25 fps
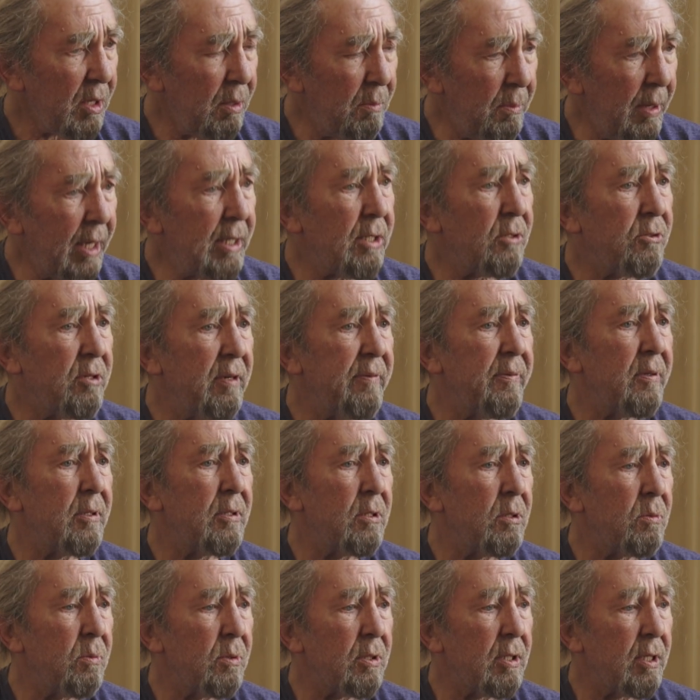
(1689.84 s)

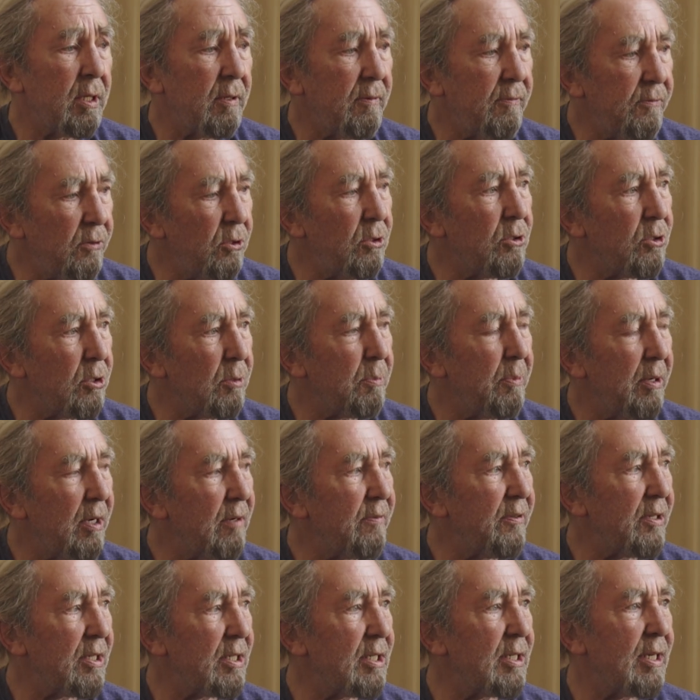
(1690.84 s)
Megatripolis was the future
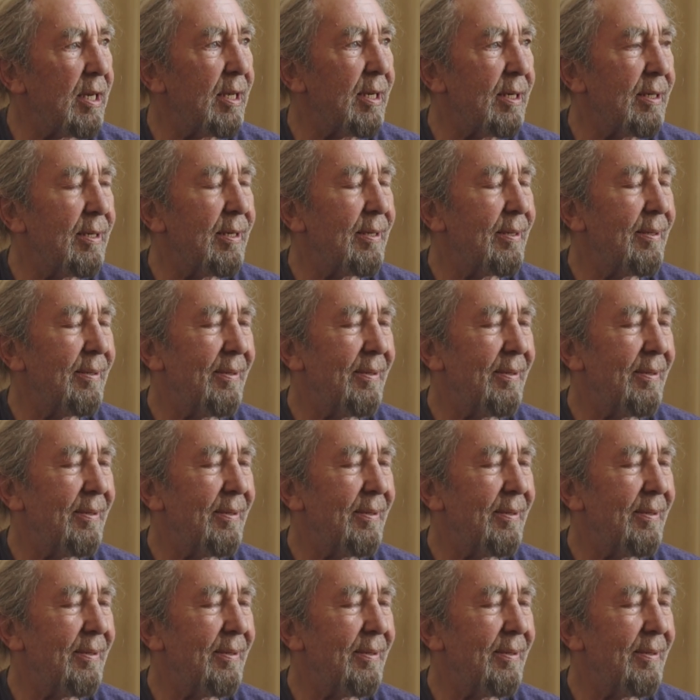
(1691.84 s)
perfect state.